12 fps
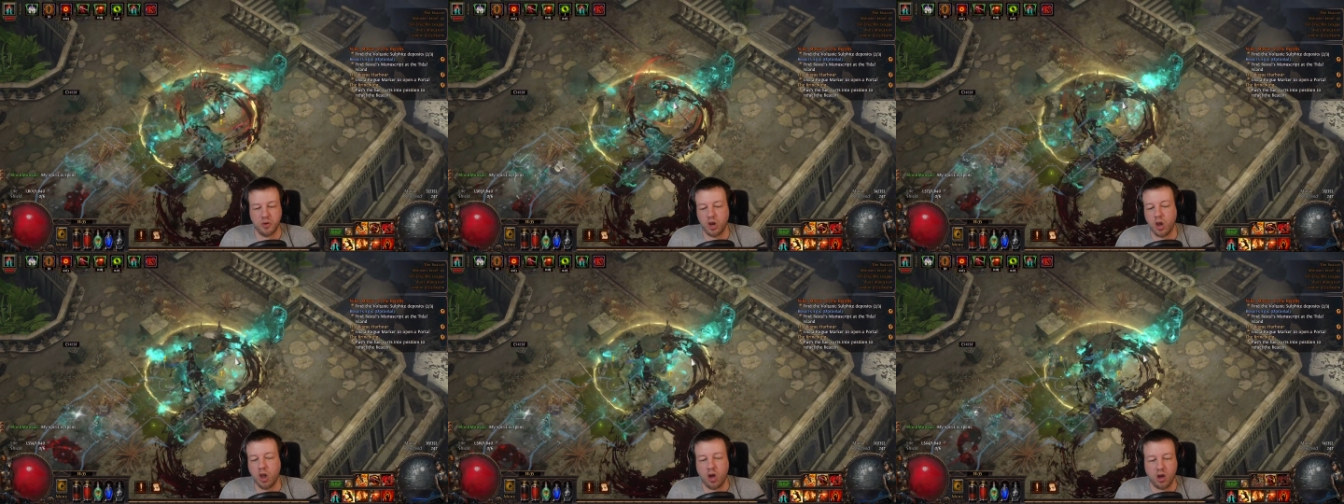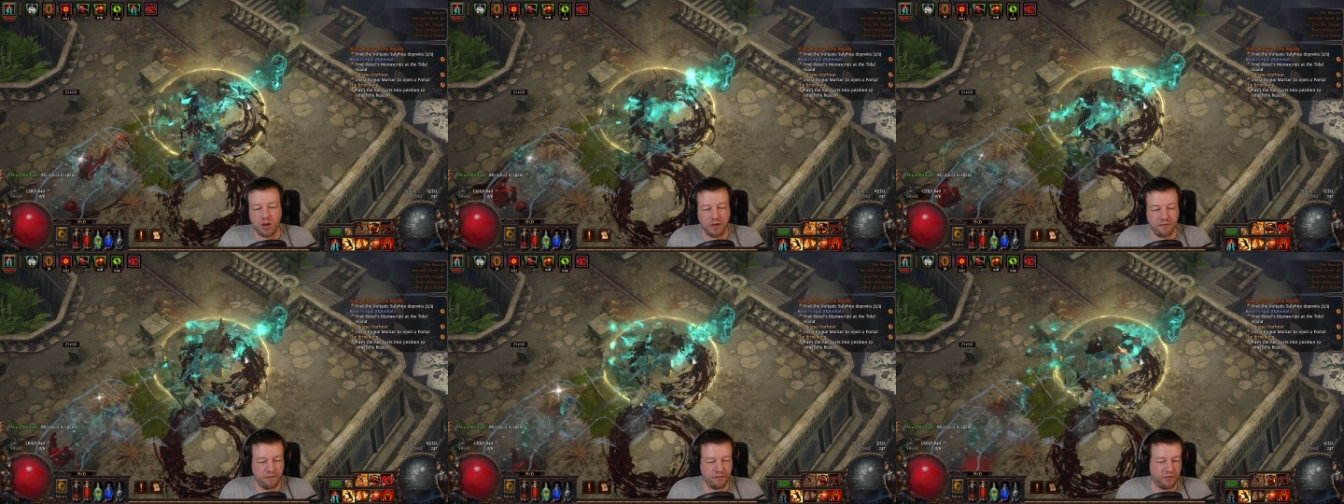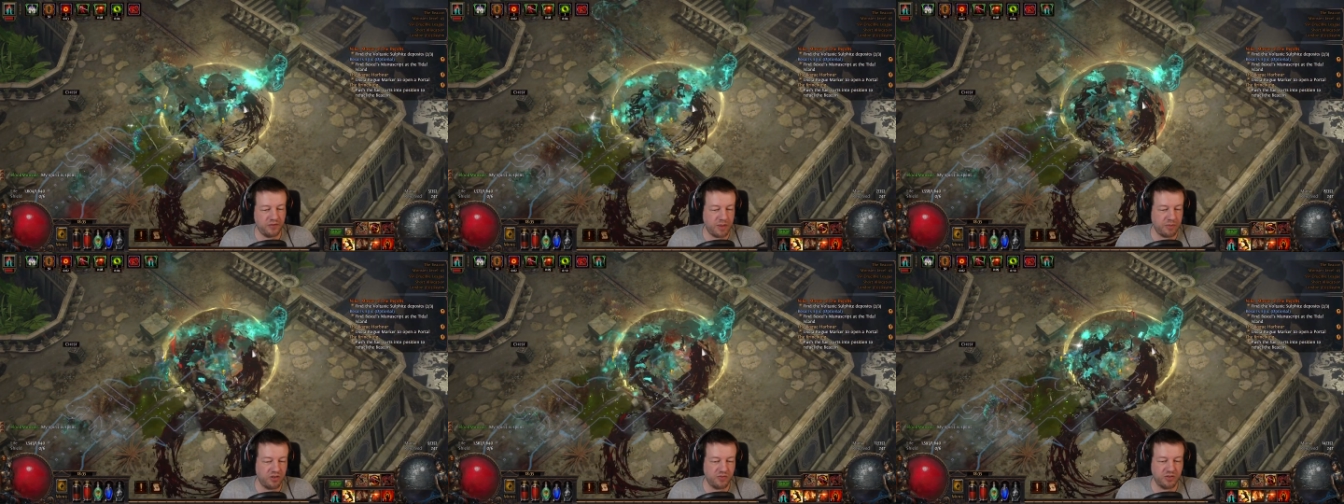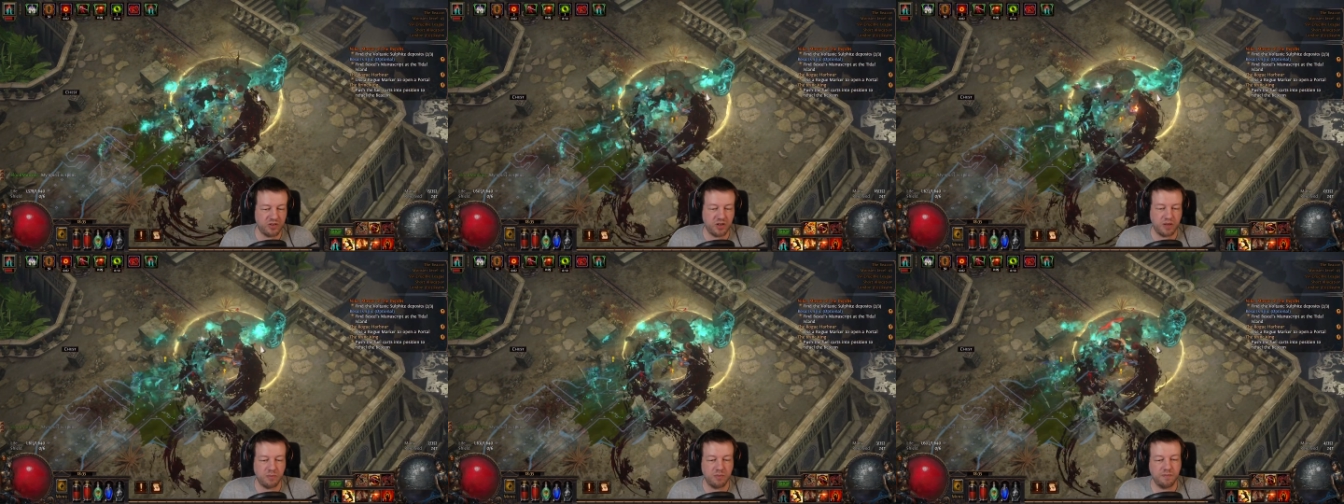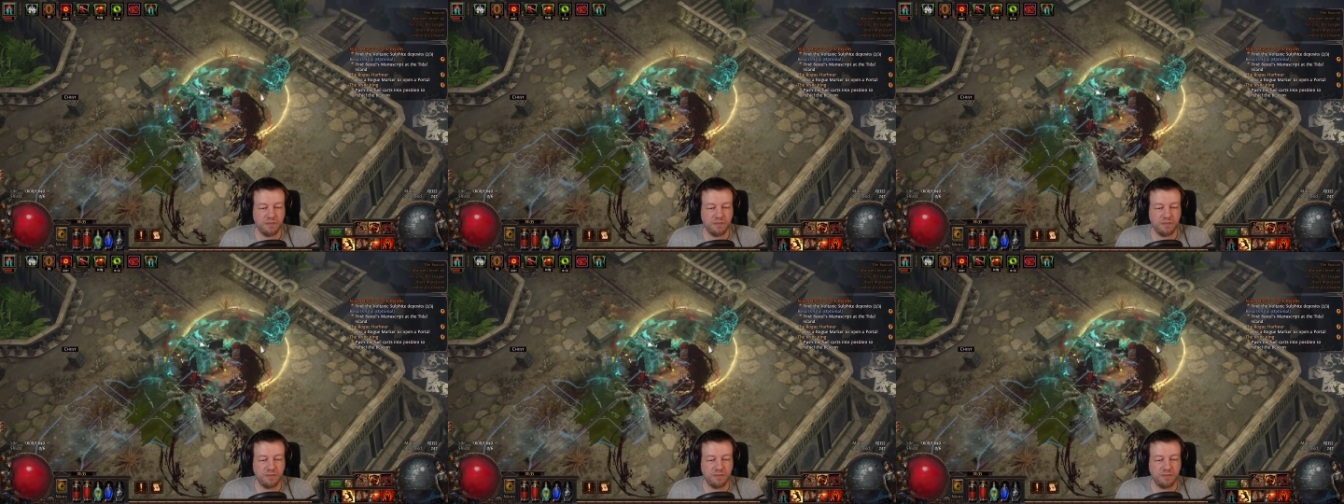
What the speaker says: a lot of damage over time.